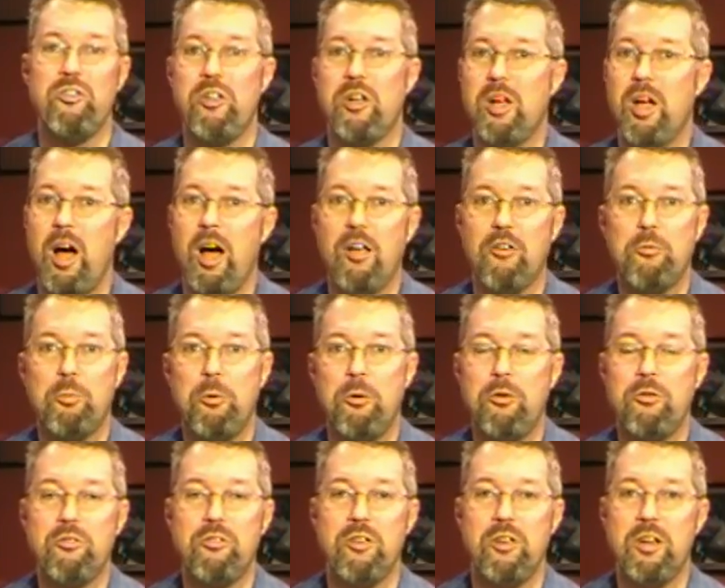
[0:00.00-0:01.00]
in the
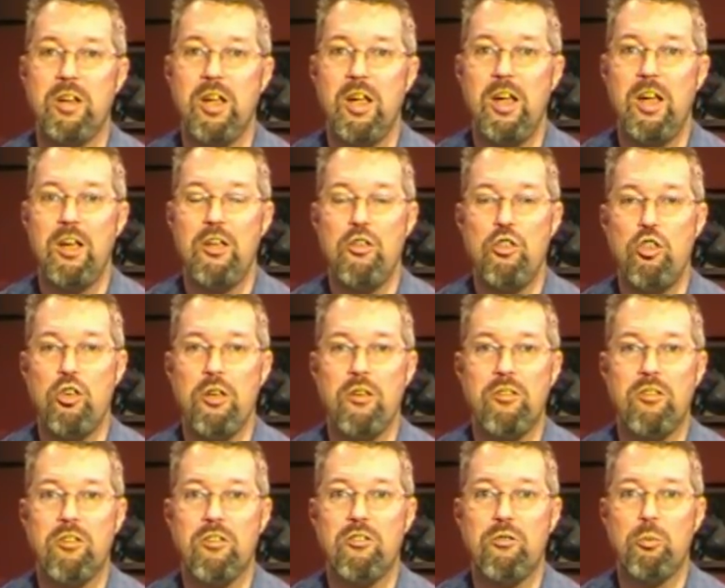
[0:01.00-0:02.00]
Gospels that
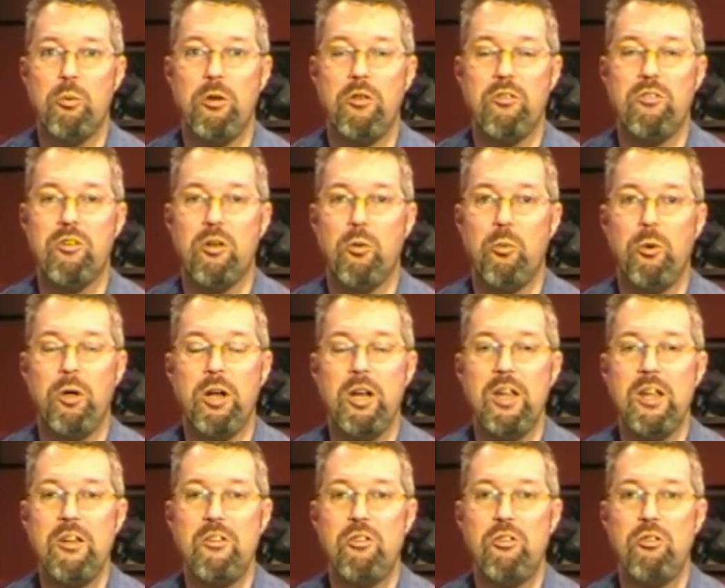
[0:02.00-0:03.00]
Jesus was
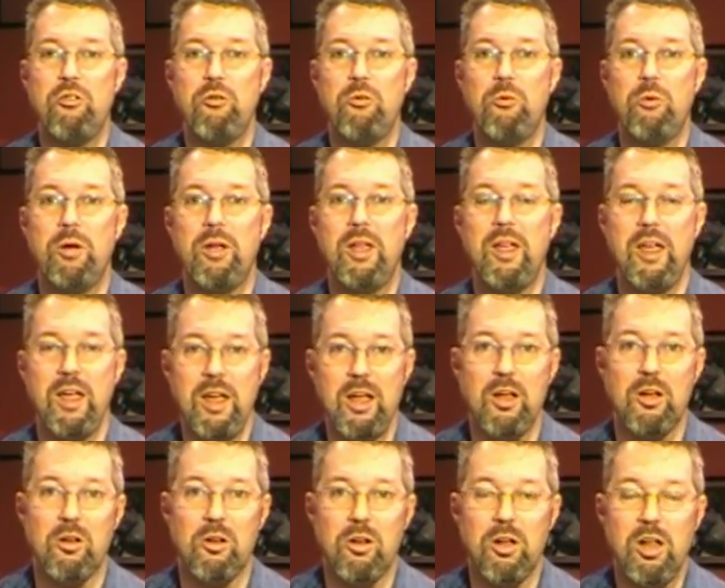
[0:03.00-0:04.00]
willing to
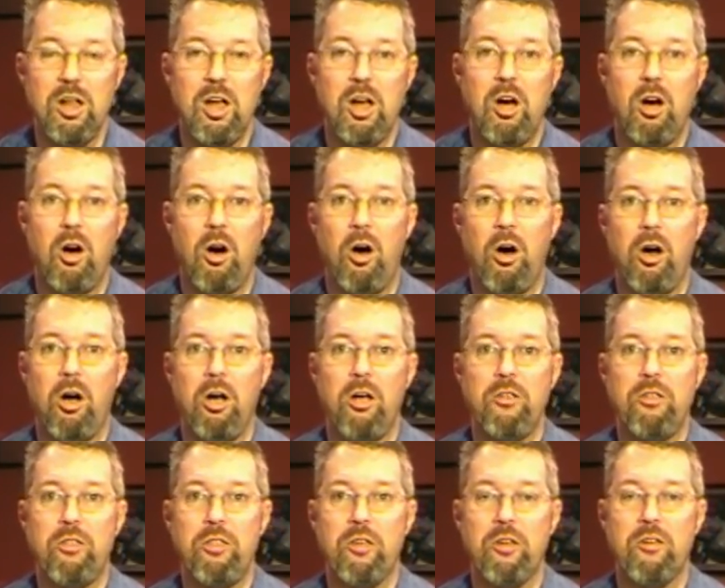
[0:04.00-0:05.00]
heal
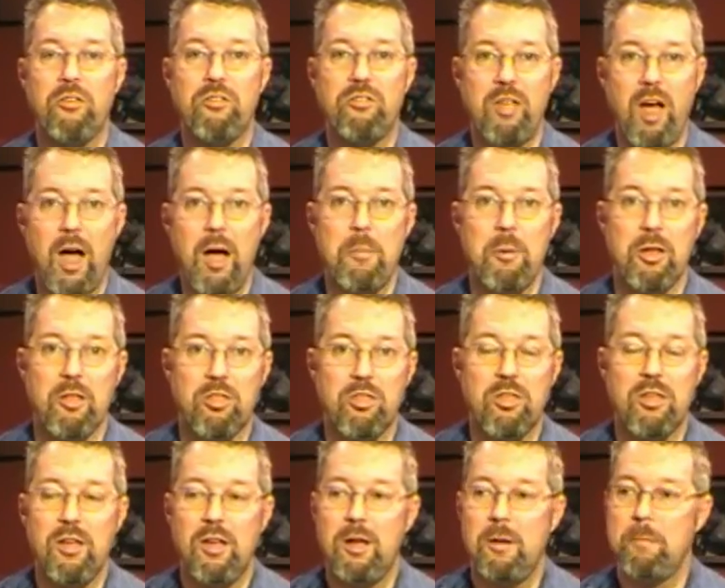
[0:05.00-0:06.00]
on the Sabbath.